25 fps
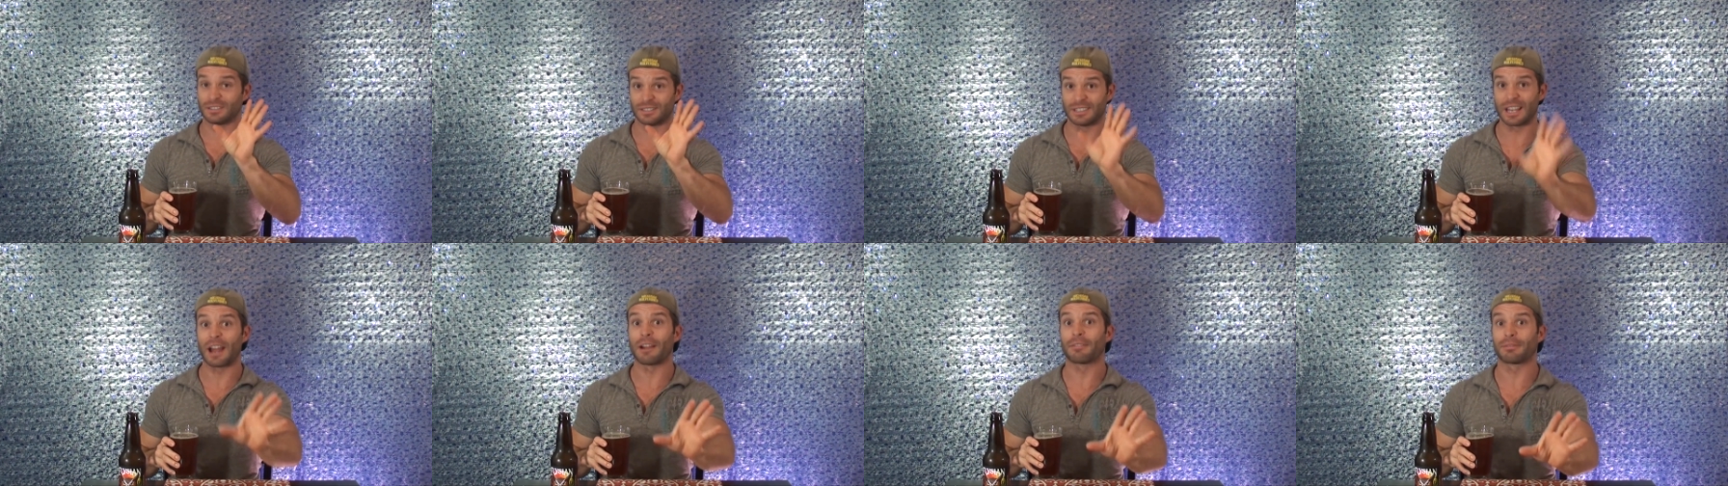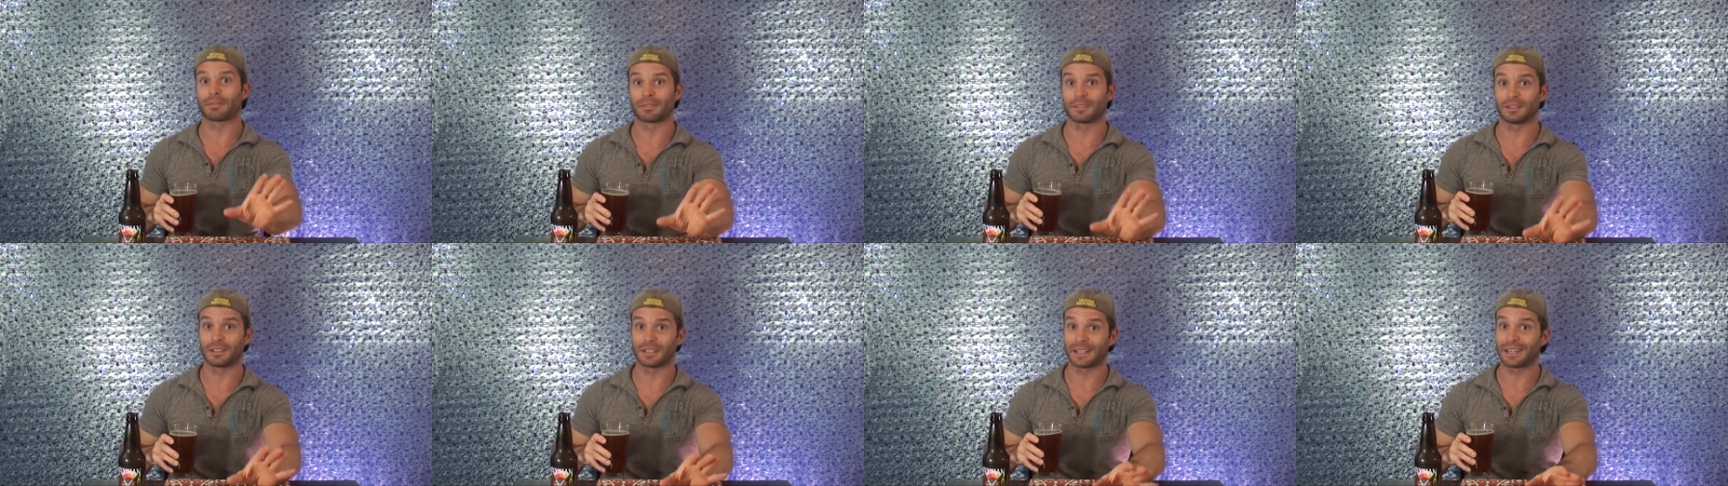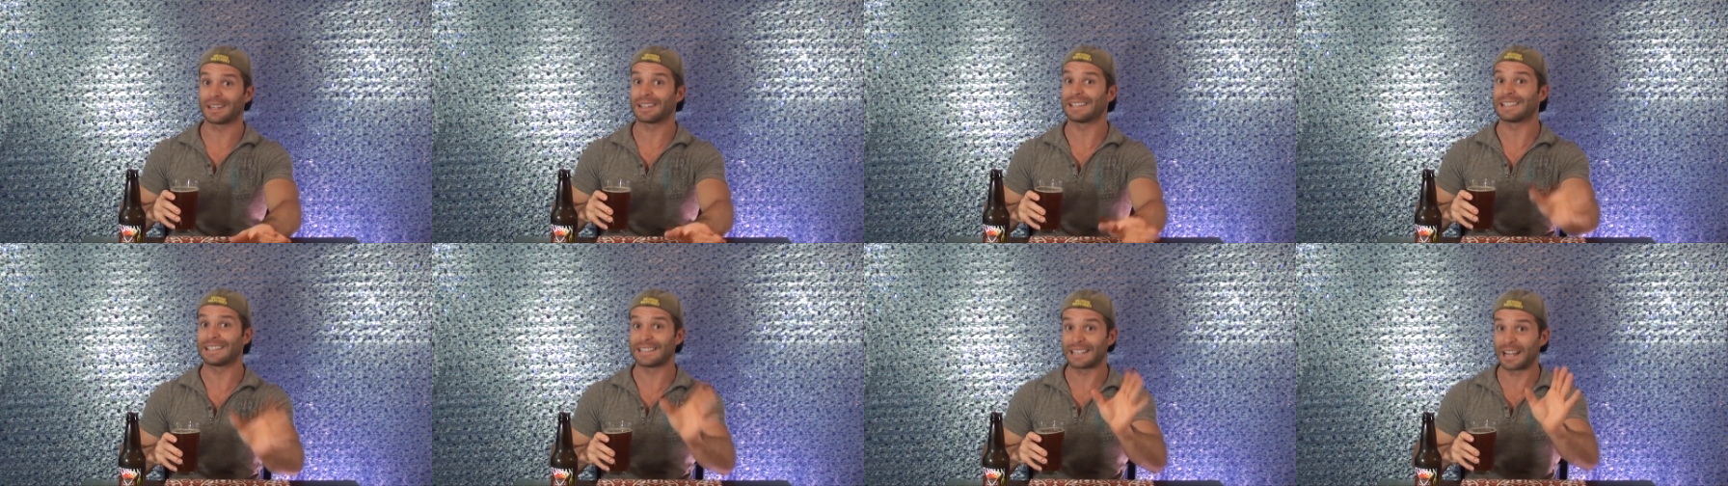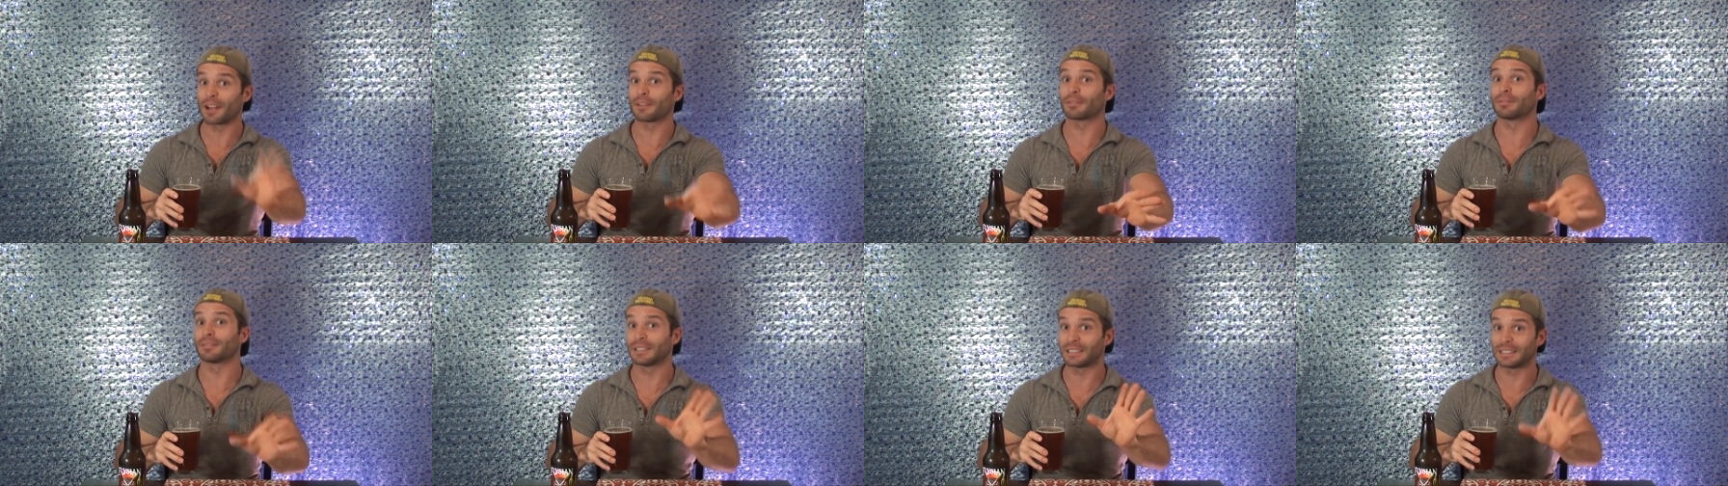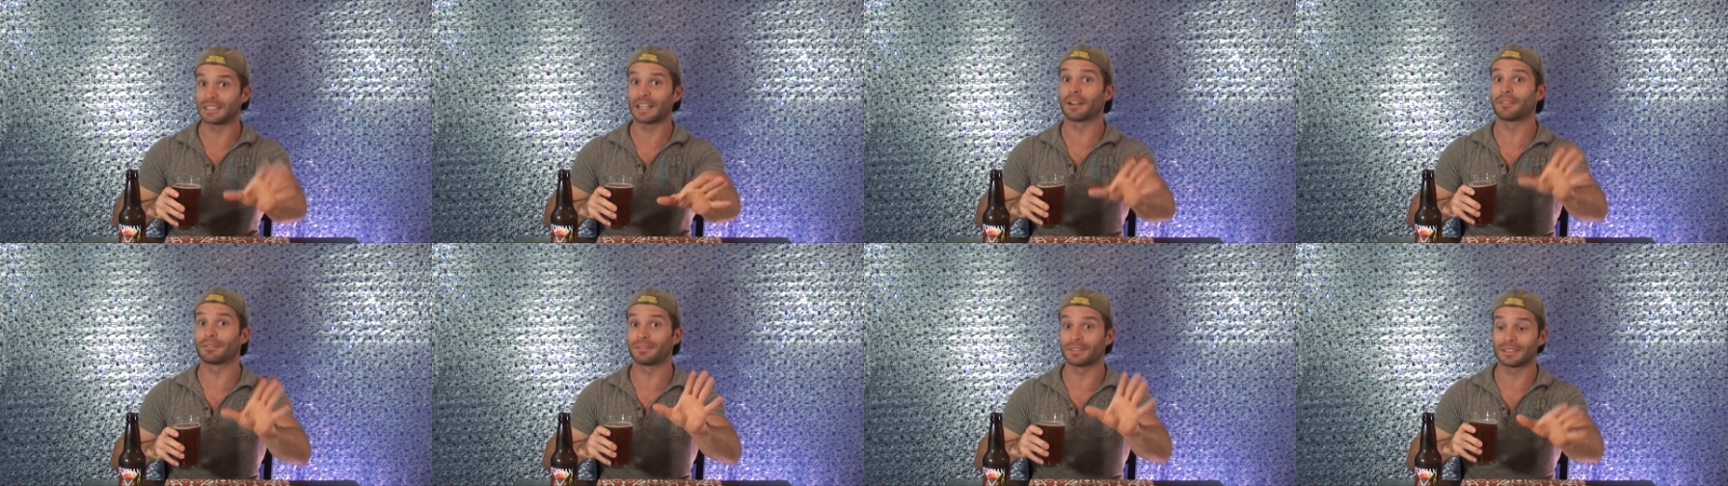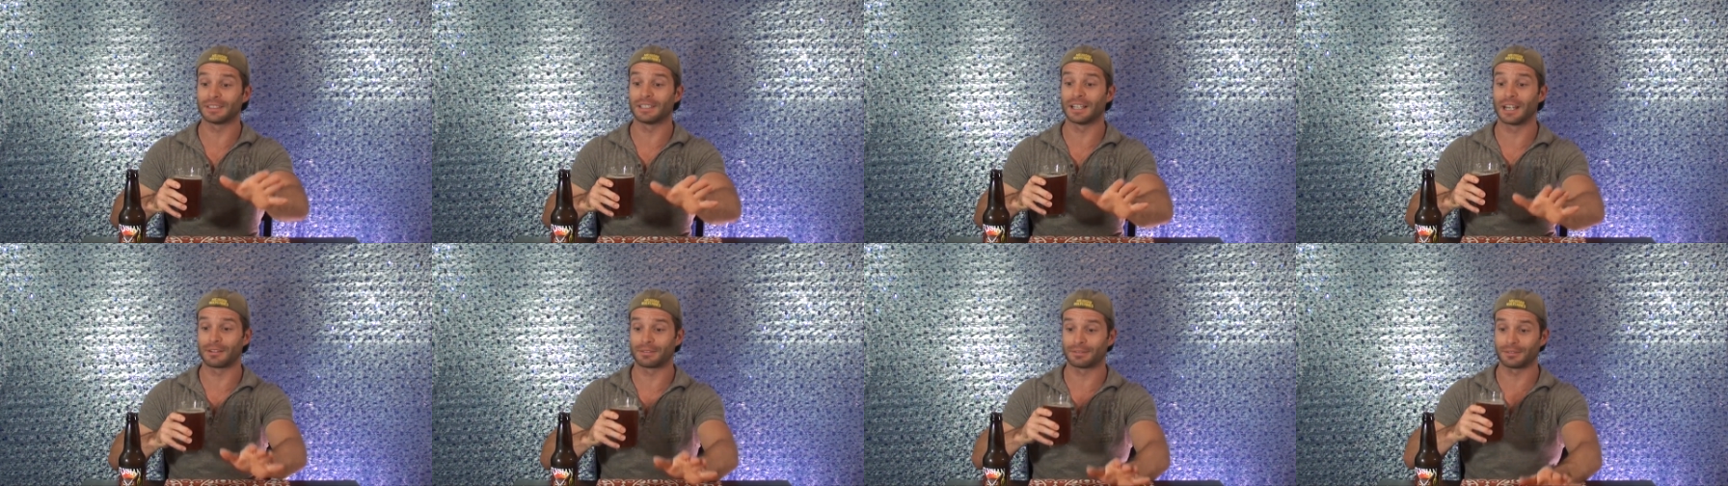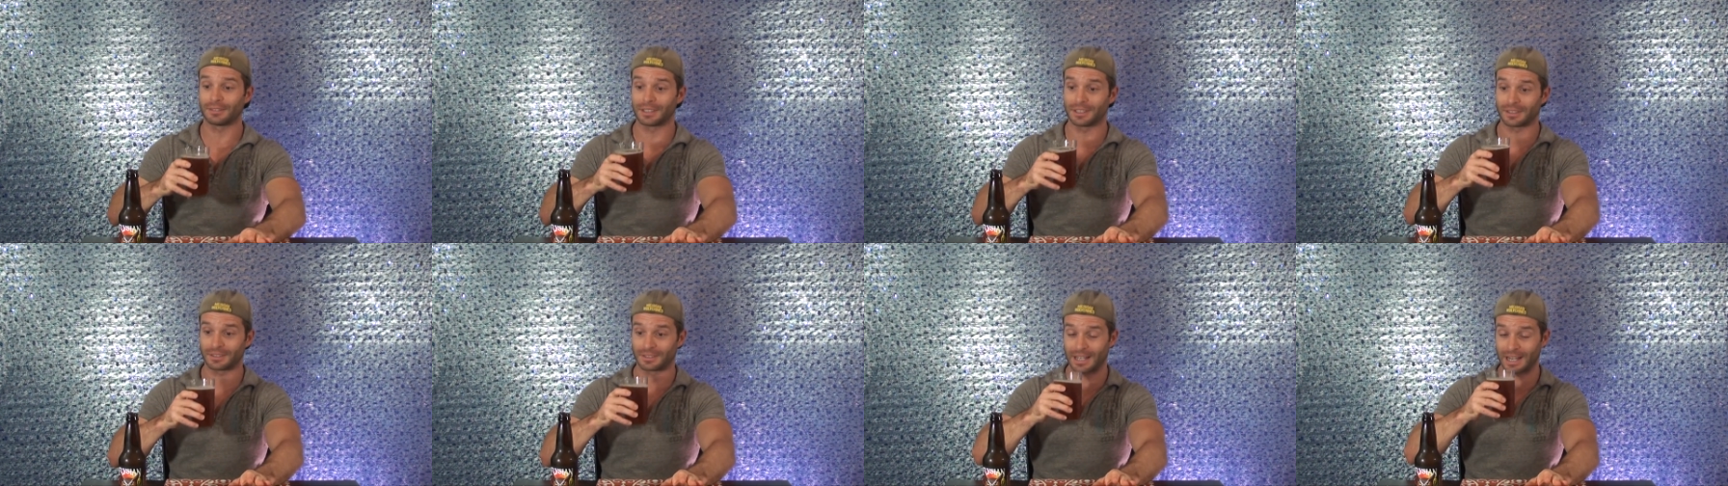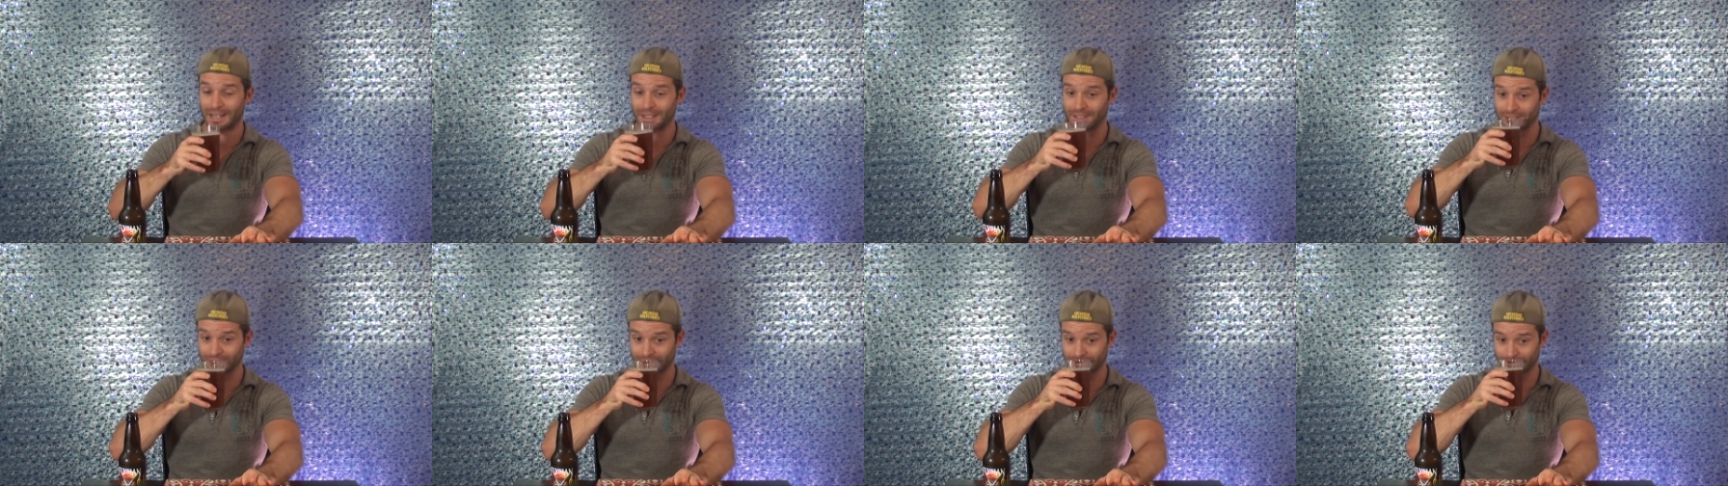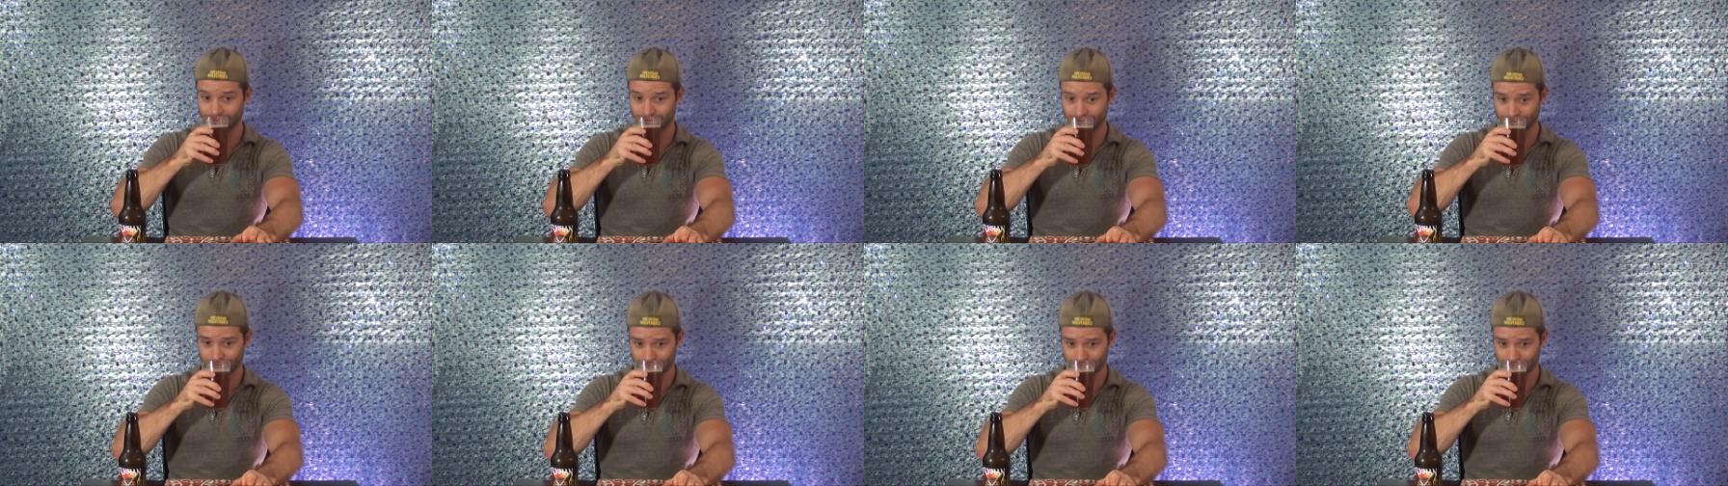Definitely. That is...